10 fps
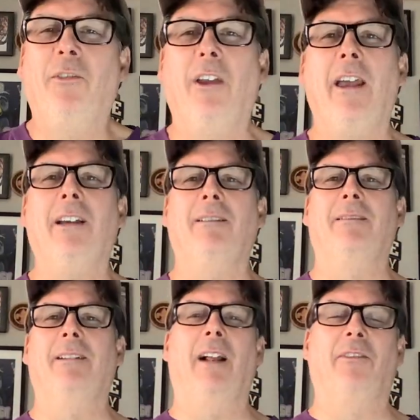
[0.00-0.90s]
to say it,
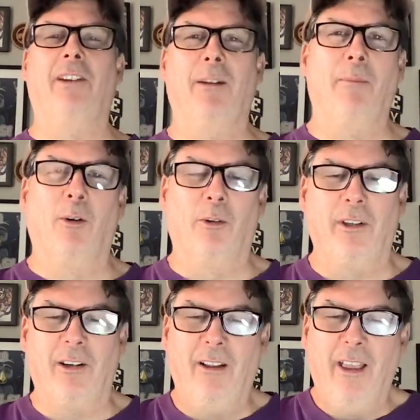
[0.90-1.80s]
and I said it
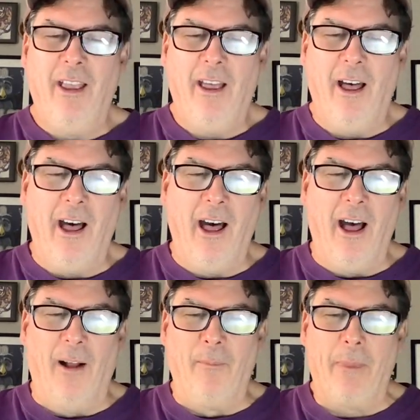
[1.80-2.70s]
earlier.
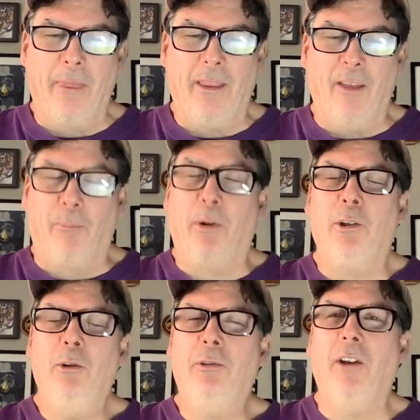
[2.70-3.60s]
If
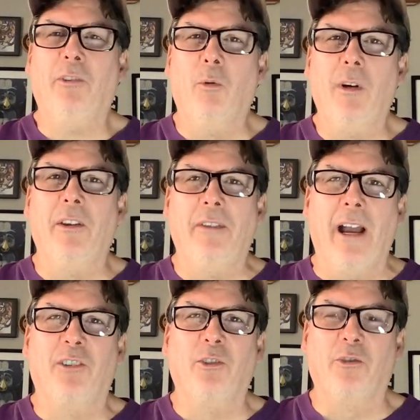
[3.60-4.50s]
Purdue doesn't win the
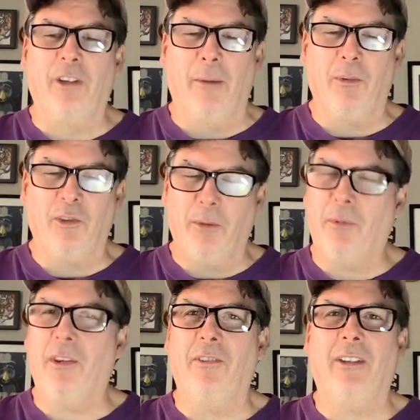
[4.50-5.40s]
national championship
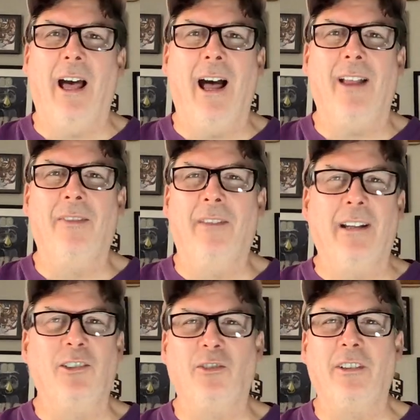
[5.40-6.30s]
with this guy,
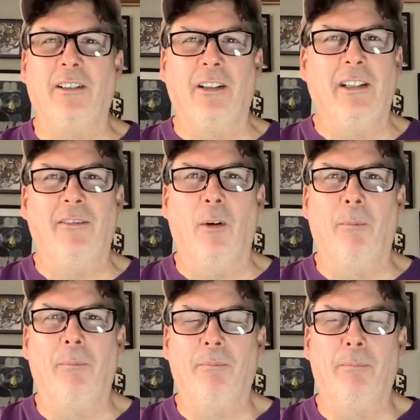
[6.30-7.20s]
they just need to give
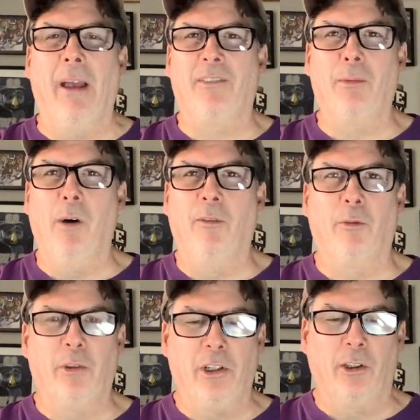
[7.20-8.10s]
up basketball
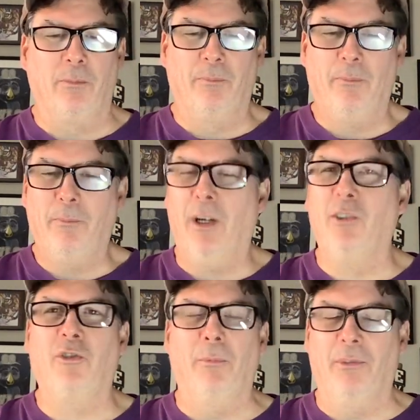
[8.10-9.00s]
for a year,
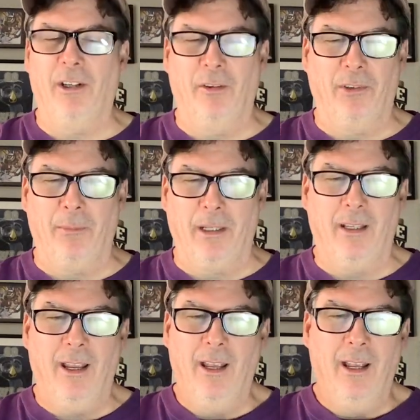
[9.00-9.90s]
punish themselves. I mean,
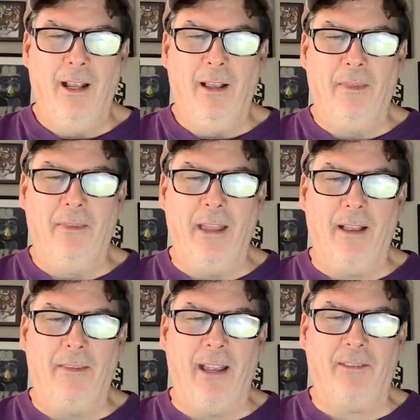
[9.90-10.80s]

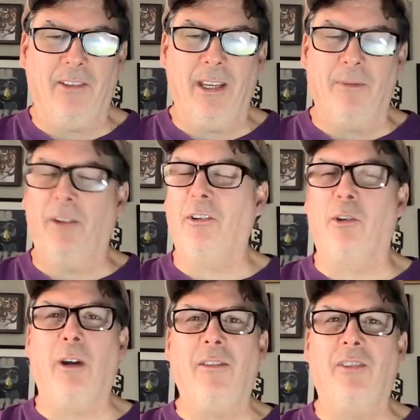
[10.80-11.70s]
that team, that's a
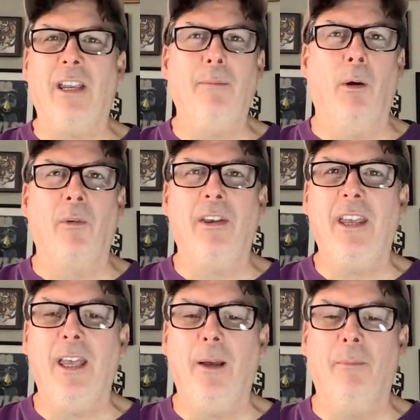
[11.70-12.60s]
great team, but with
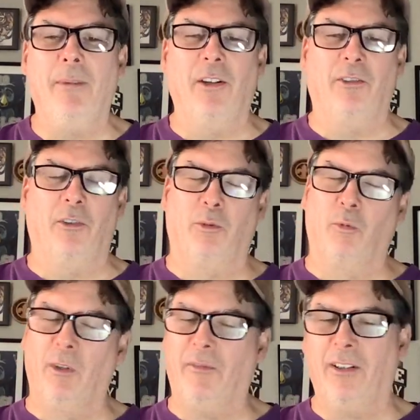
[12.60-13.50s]
him is a
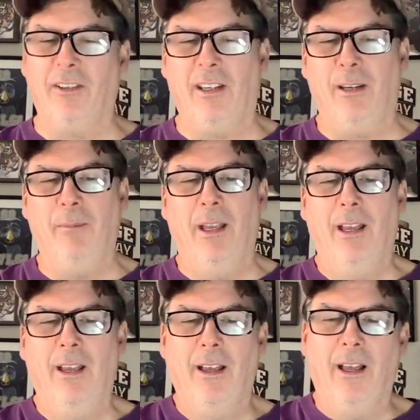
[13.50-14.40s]
terrific team.
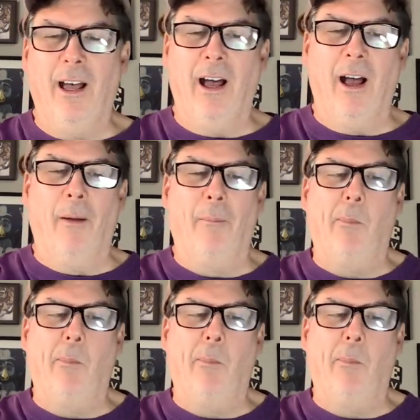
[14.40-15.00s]
Yeah,